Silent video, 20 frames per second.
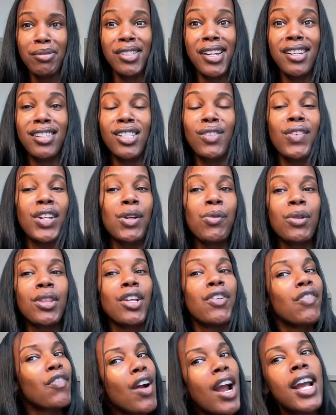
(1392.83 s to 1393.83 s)
this video with
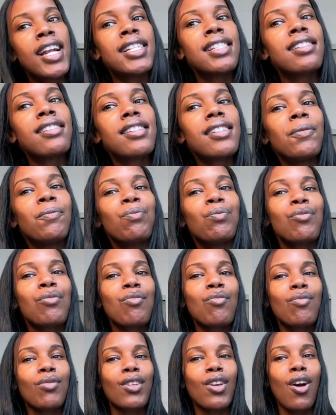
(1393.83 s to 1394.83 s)
your friends.
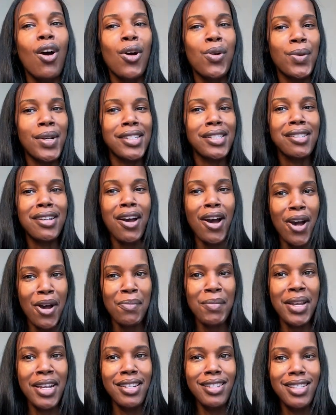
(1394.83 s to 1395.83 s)
Always
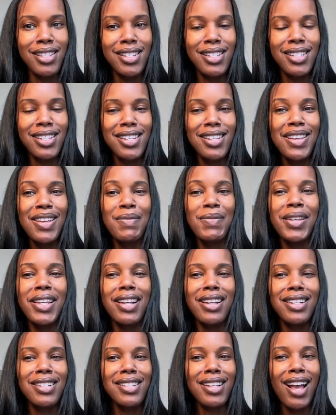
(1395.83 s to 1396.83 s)
comment,
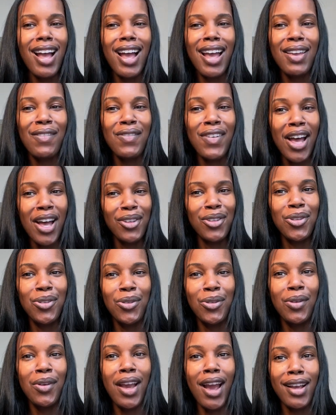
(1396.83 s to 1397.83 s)
because I value
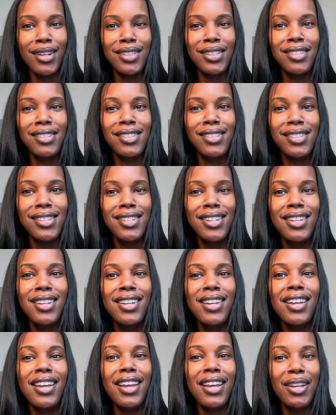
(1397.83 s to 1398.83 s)
you guys'
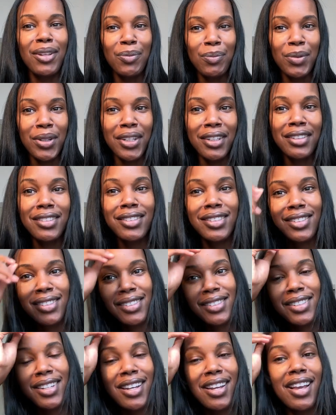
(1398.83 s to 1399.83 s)

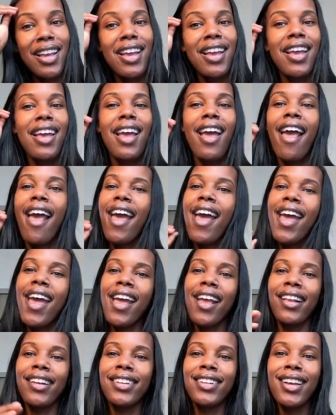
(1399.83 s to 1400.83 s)
inputs.
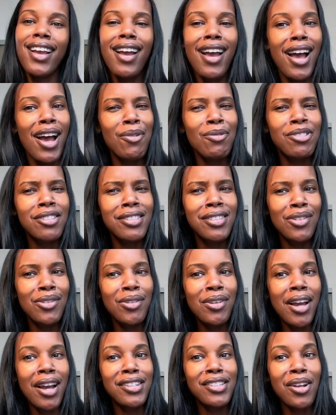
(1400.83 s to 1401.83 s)
And yeah, I will see you
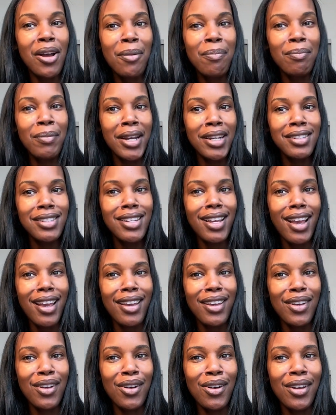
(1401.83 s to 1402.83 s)
guys on
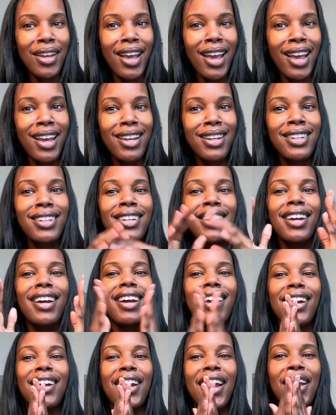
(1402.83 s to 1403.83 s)
Monday, okay?
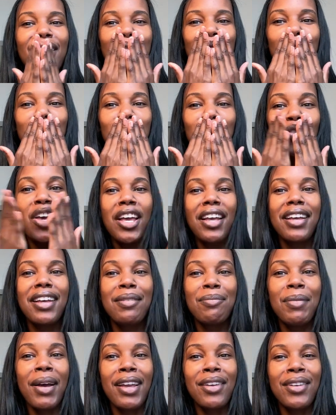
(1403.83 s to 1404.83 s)
All right.
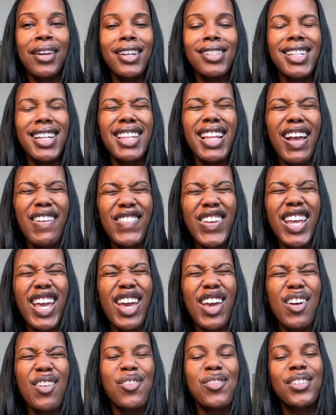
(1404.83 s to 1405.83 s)
Bye, you guys. I love
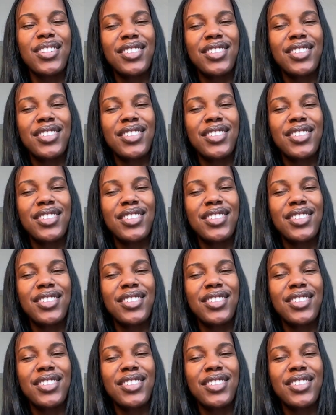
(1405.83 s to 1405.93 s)
you.